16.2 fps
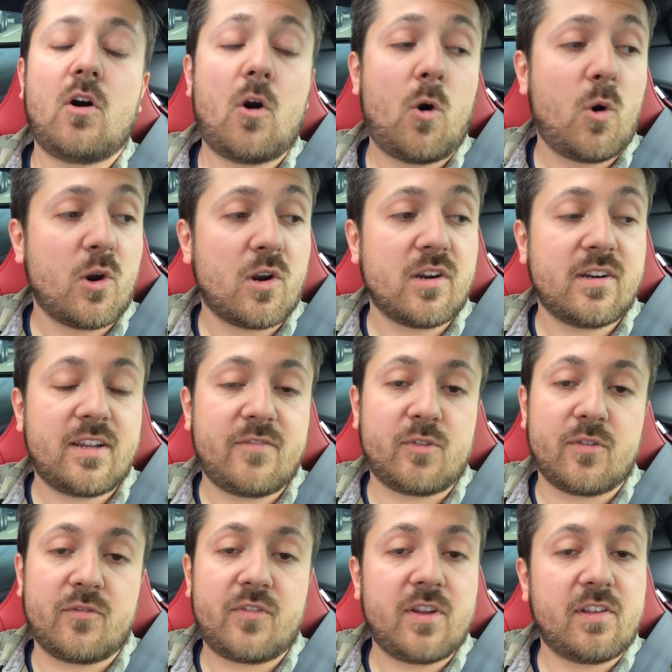Or if
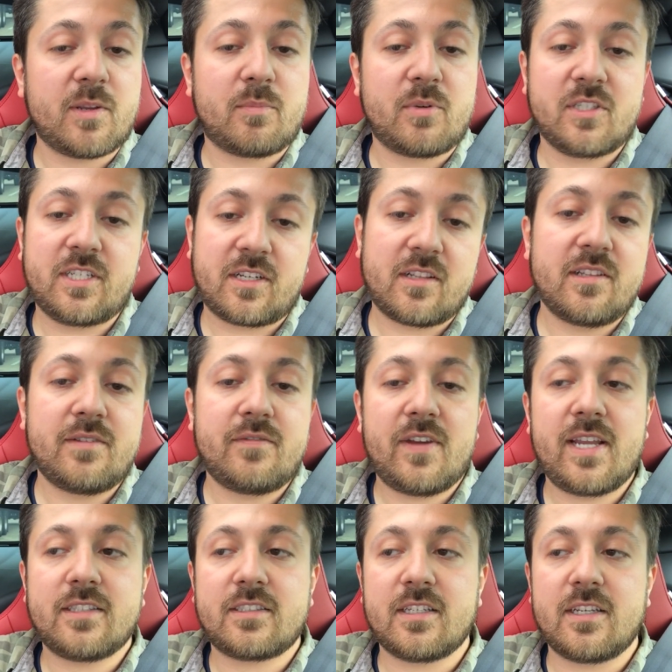you're feeling particularly
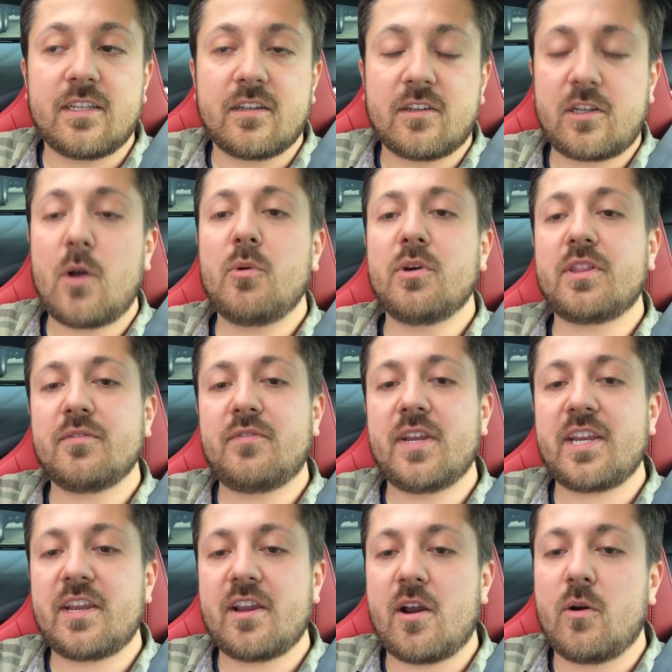fancy, go with a
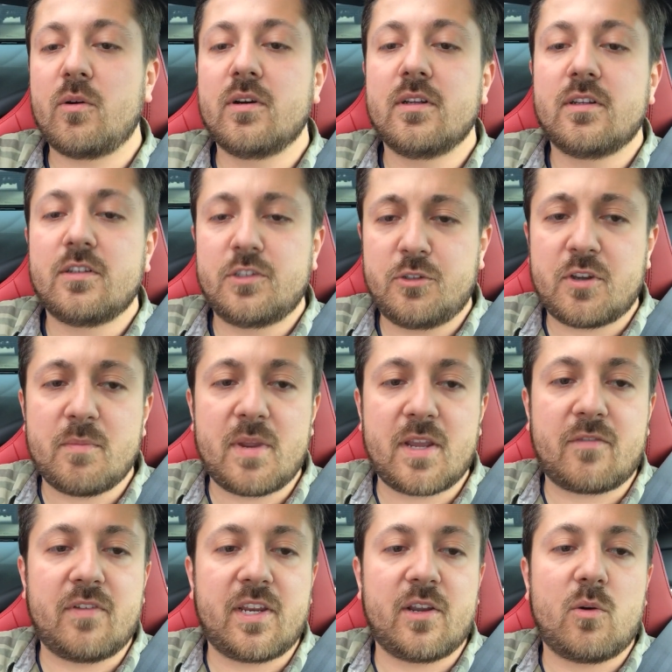video. You could
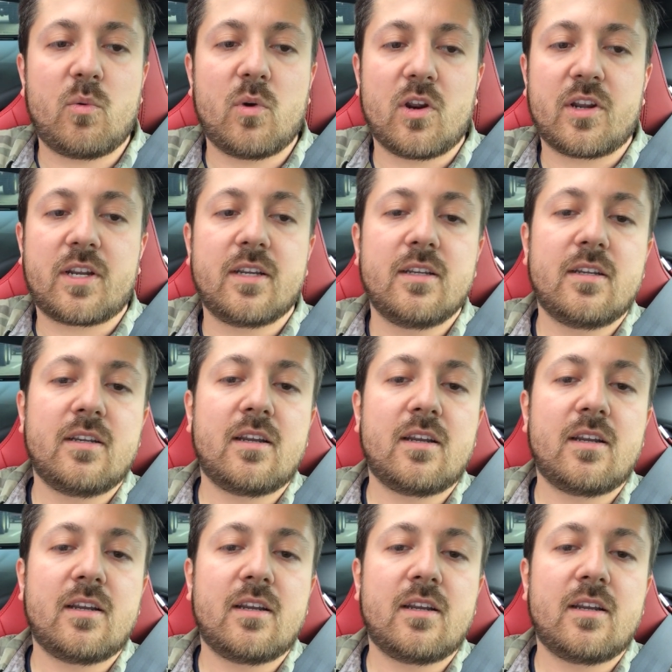make video work.